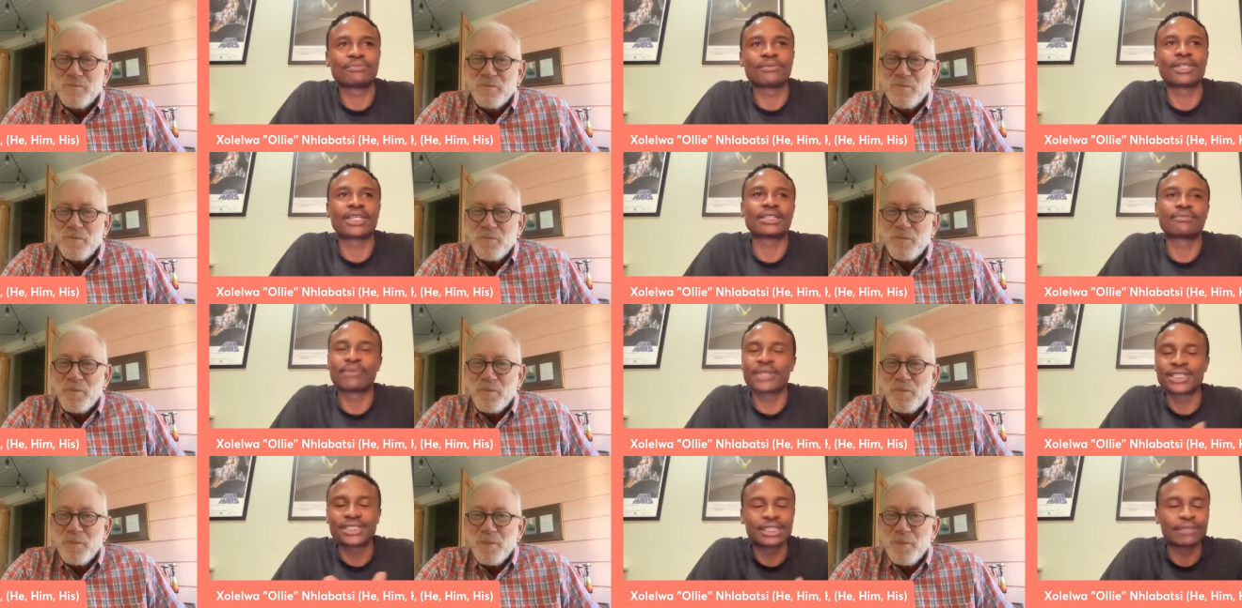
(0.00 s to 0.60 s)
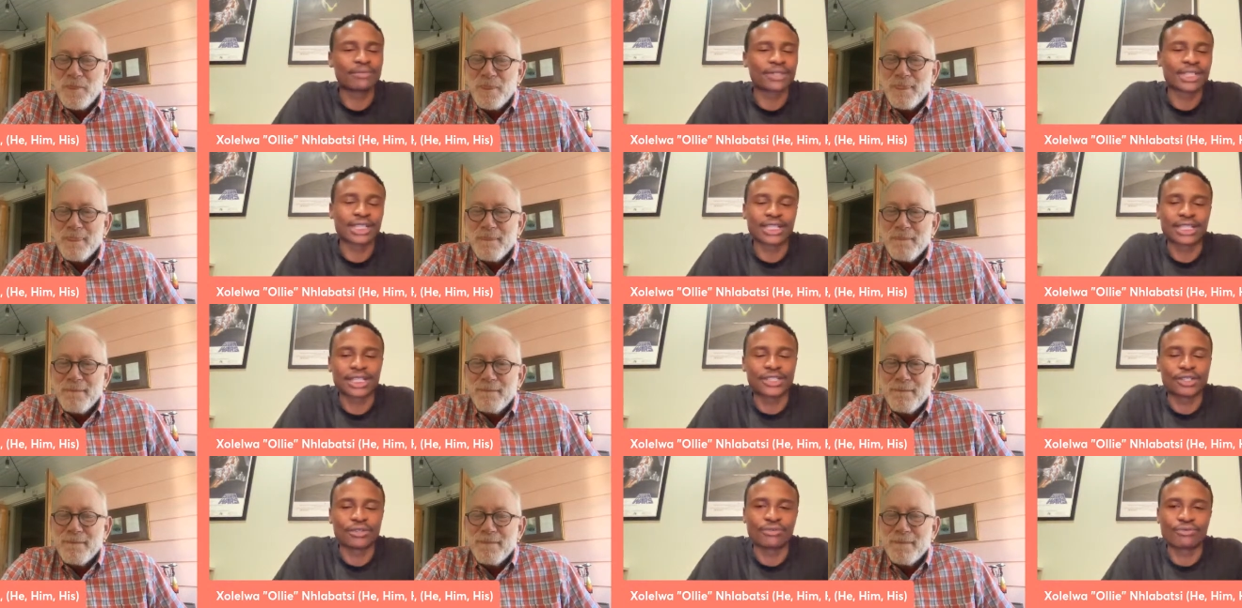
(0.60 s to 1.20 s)
Speaker 1: explain something that
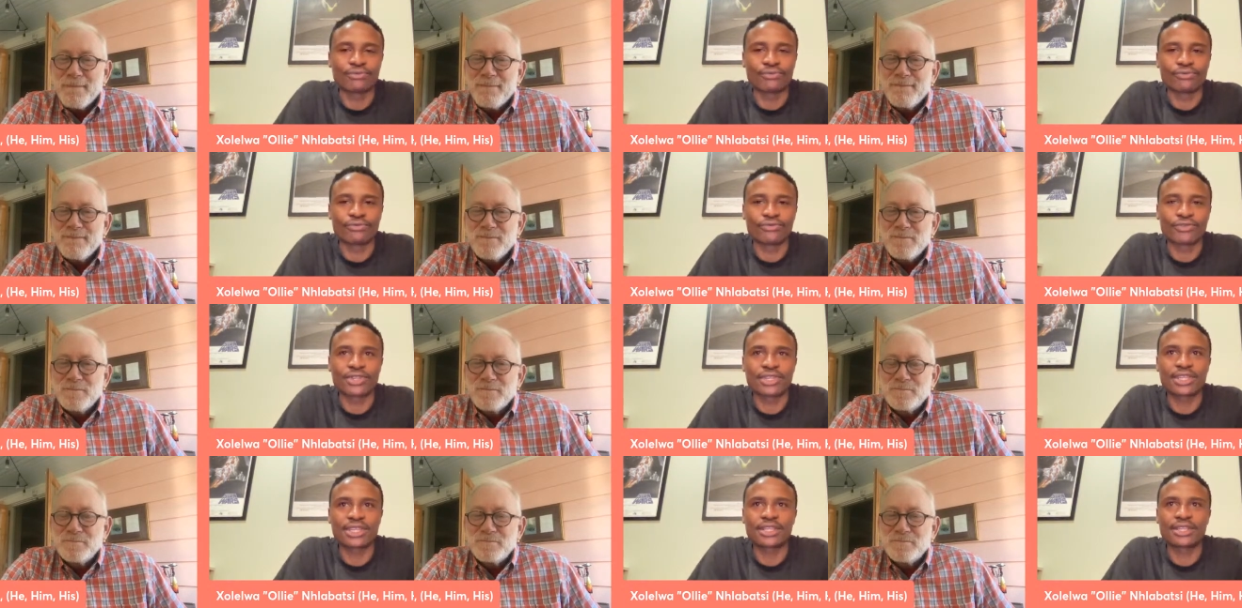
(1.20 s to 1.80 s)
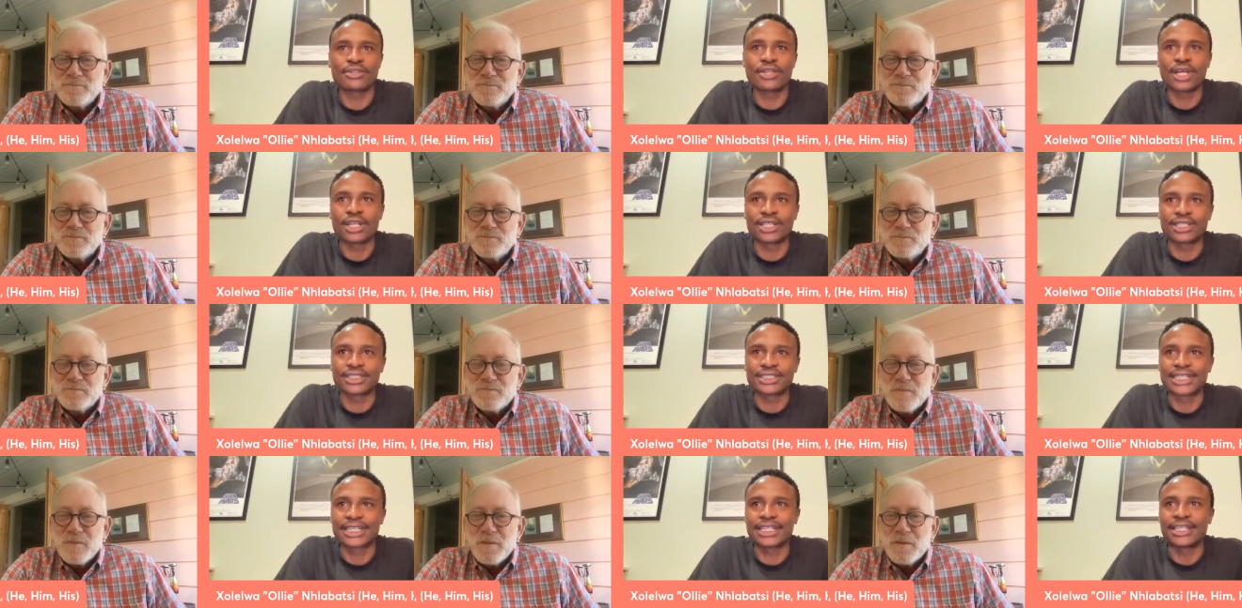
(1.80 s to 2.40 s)
they don't
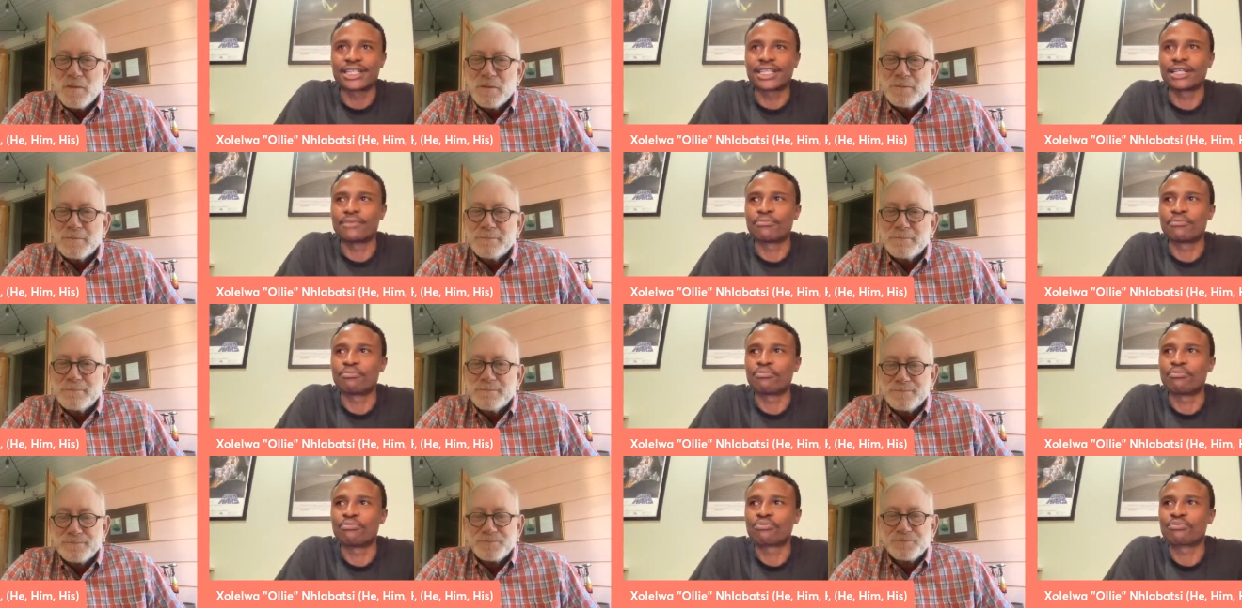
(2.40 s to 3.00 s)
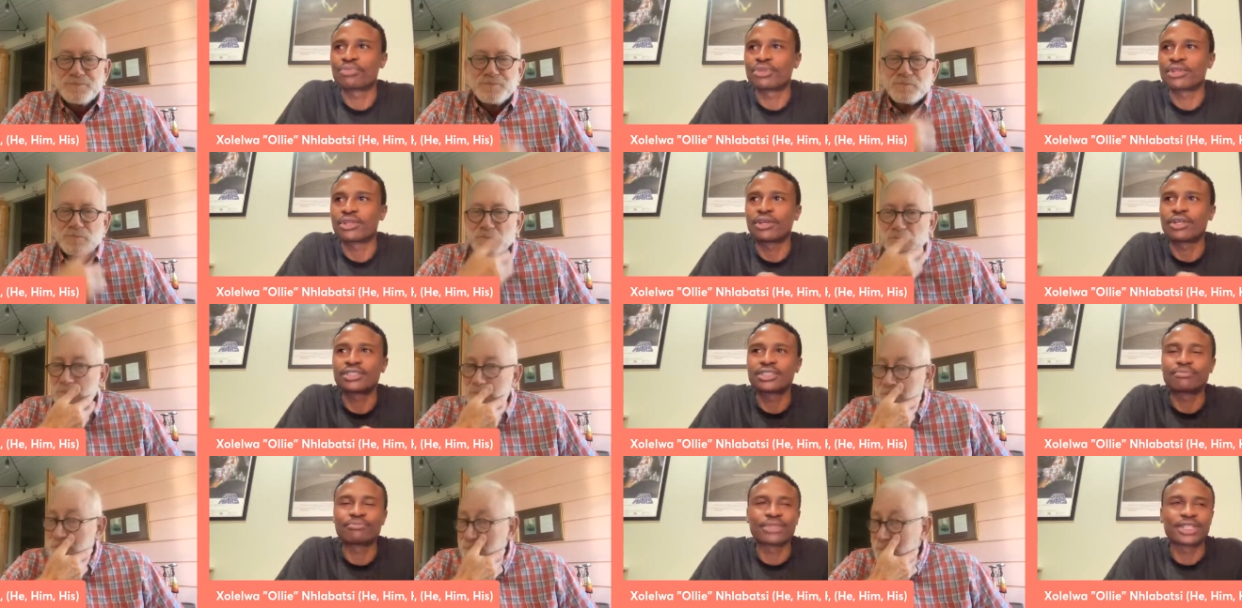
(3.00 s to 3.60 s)
understand and they
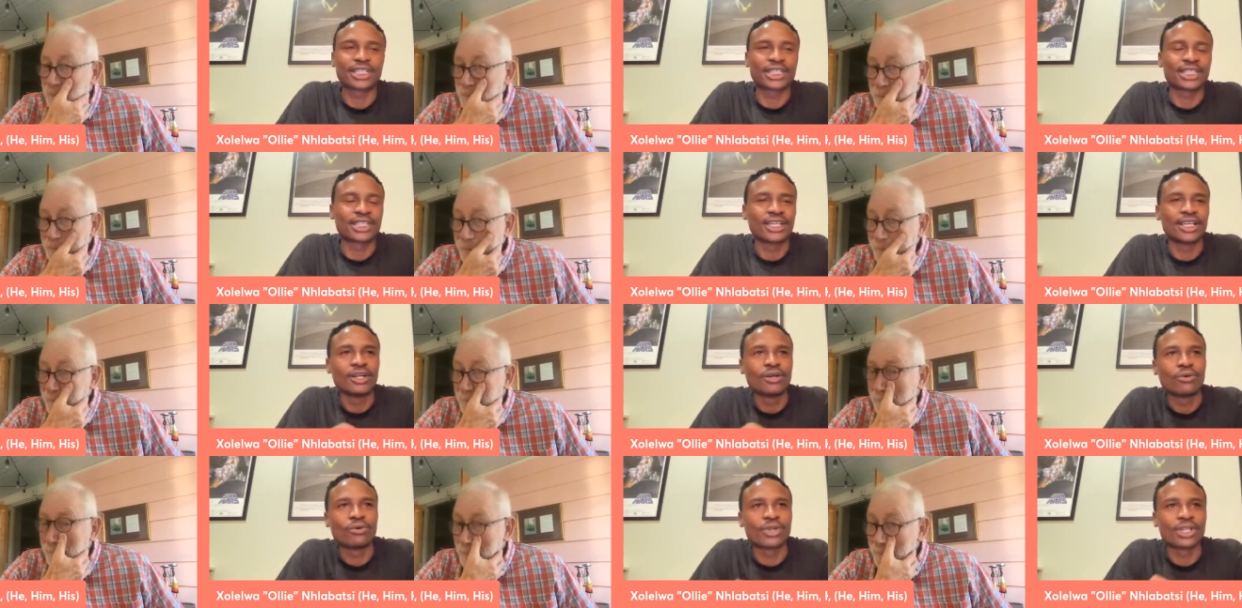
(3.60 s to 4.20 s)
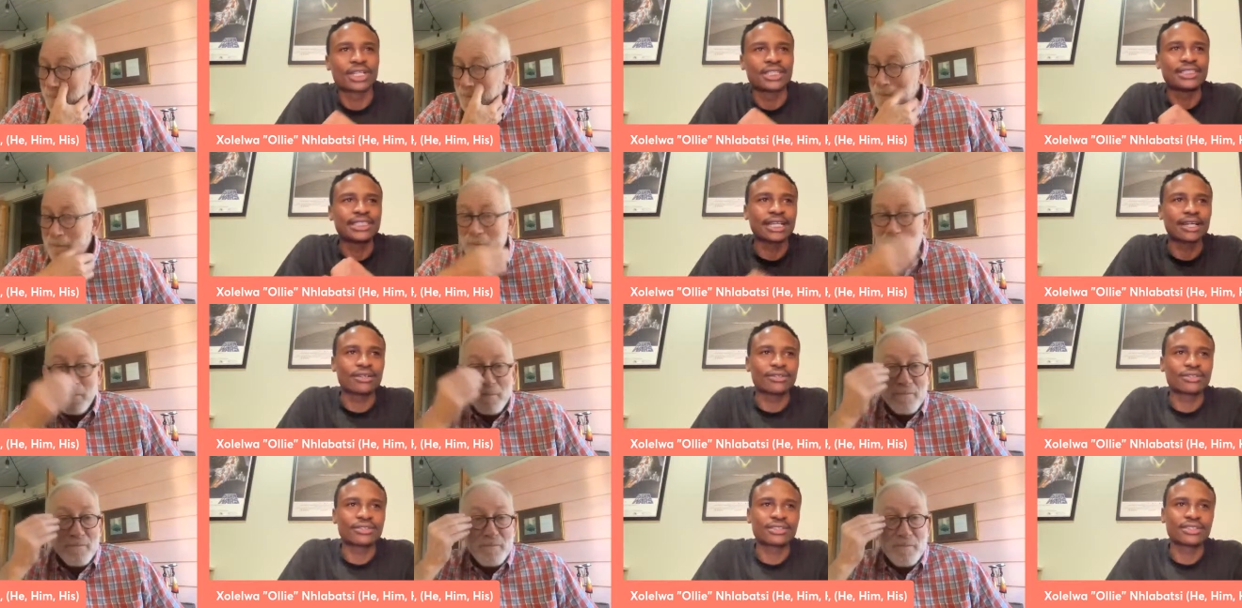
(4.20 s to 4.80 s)
plausibly want to
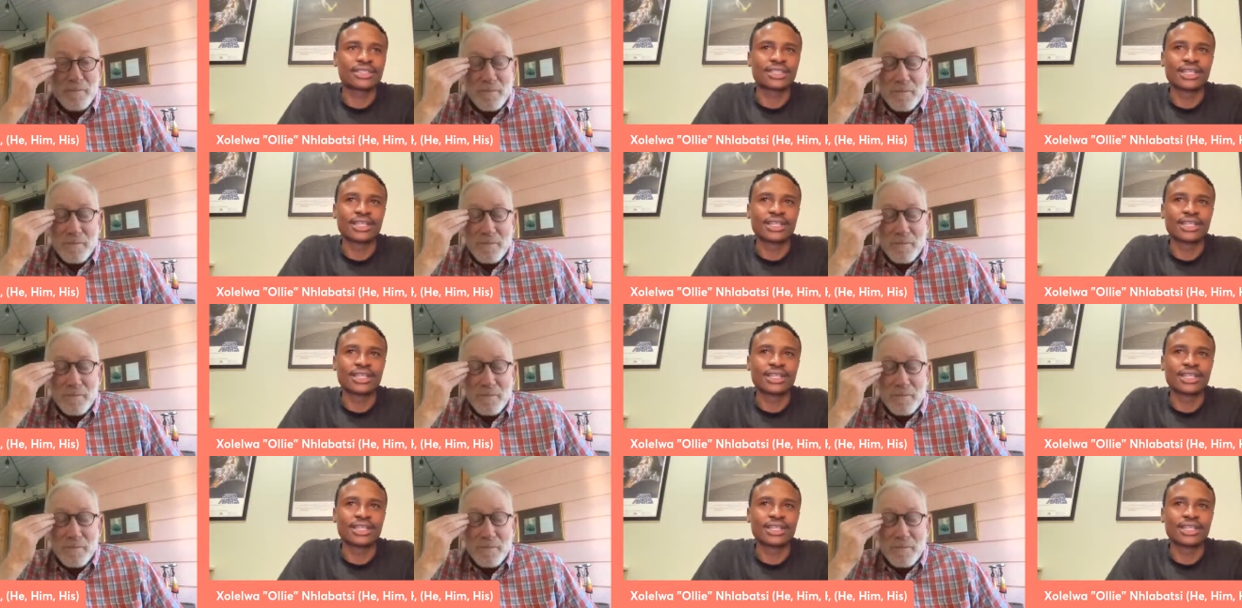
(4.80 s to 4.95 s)
doubt,